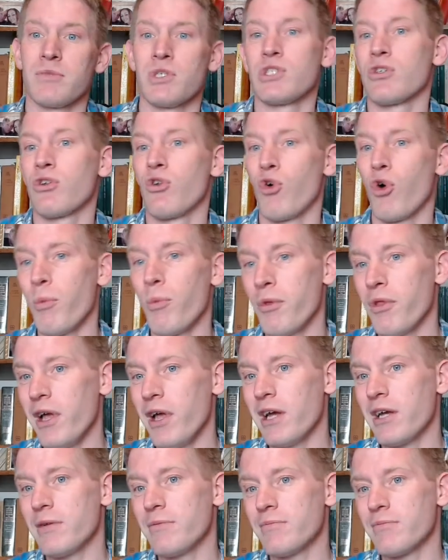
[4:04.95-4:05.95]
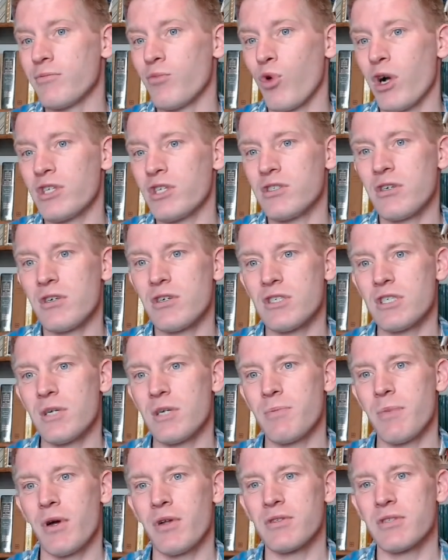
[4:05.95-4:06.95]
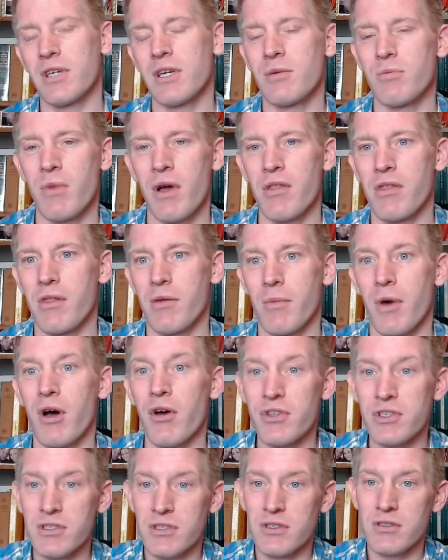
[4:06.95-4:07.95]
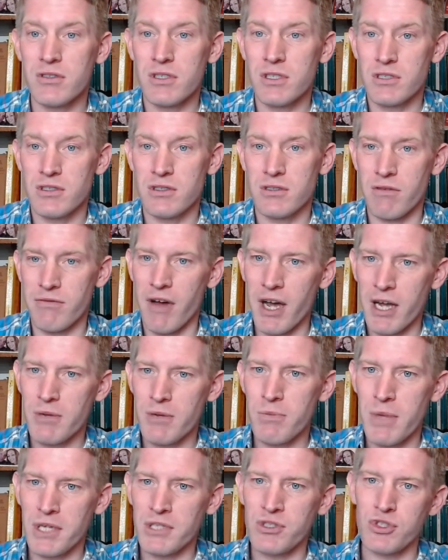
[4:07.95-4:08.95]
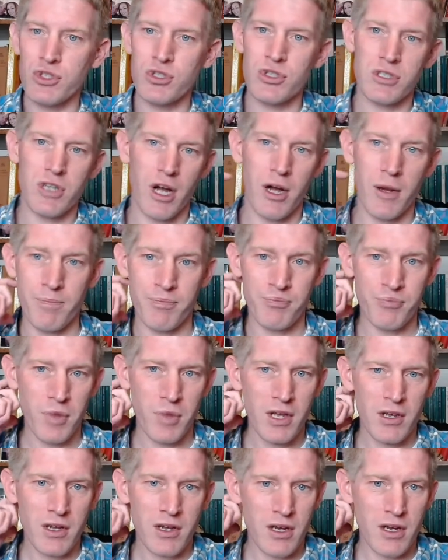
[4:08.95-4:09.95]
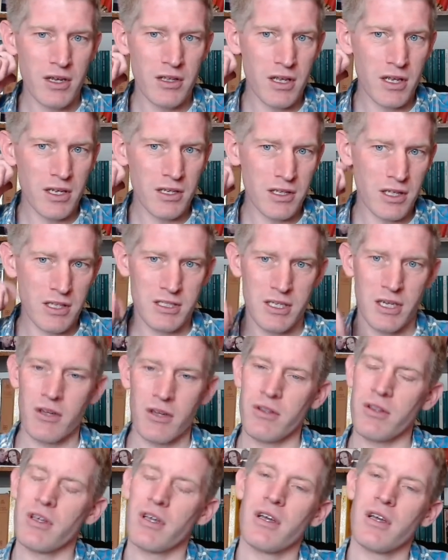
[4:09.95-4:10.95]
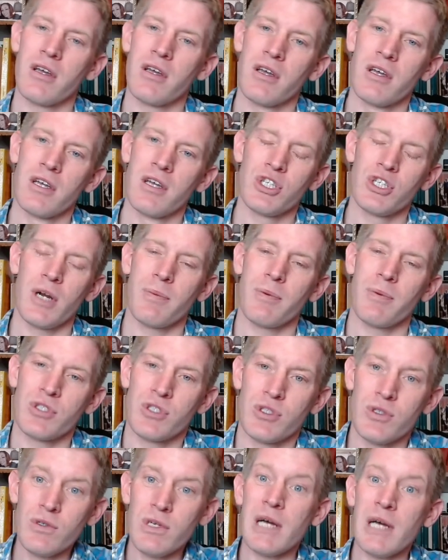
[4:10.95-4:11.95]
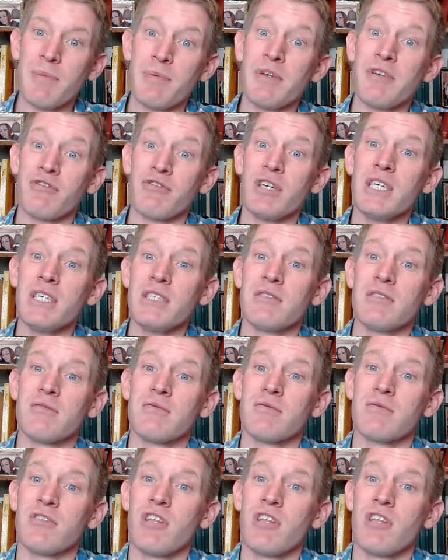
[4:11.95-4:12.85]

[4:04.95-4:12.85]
Just a normal night, watching our sheep outside in Bethlehem. All of a sudden, these divine messengers come, and they tell the shepherds, do not be afraid.